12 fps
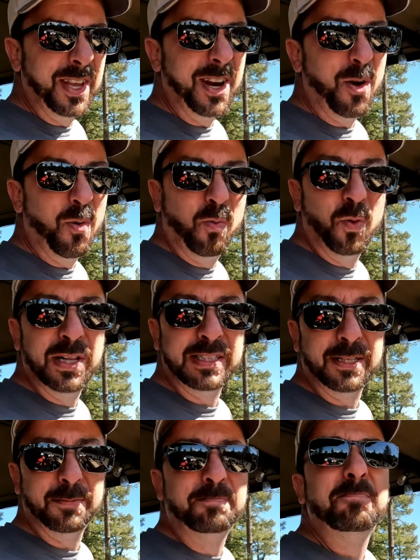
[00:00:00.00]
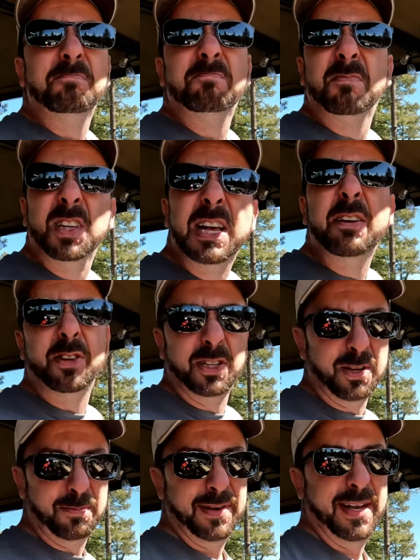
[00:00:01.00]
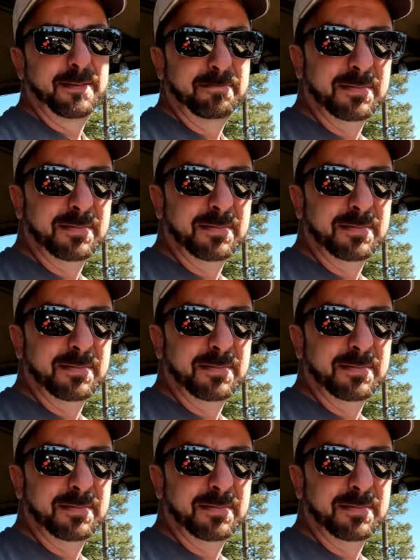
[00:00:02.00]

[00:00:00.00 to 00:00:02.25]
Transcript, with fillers: you know, willing to live a little bit.